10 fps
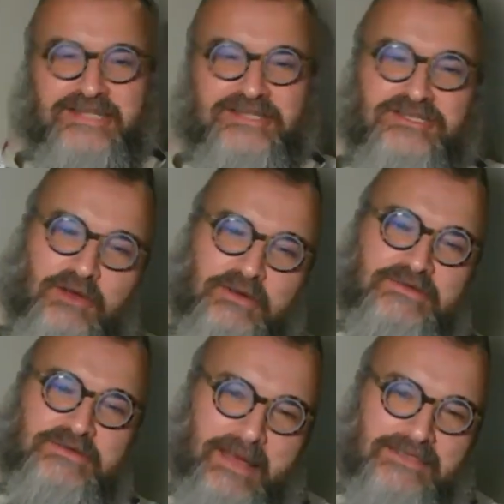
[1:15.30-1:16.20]
And so when he
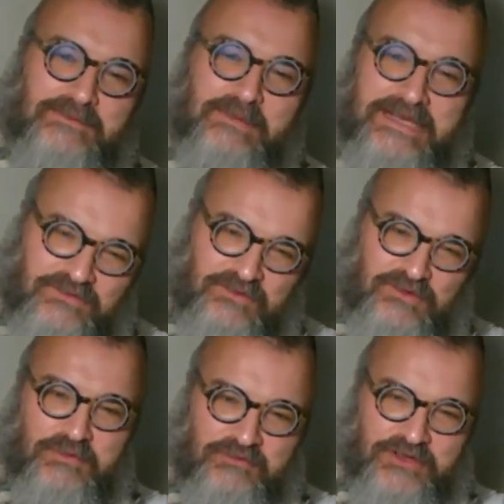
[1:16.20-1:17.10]
was about to play his
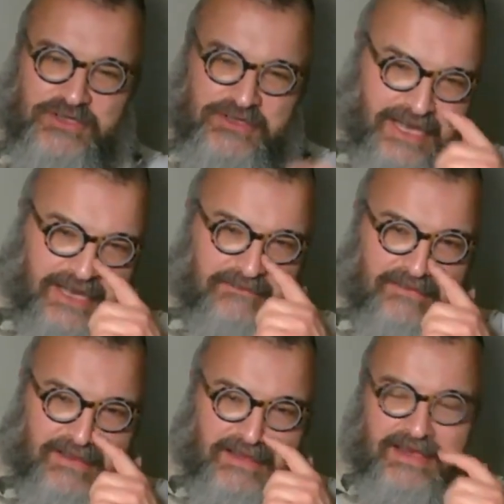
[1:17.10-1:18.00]
first professional game,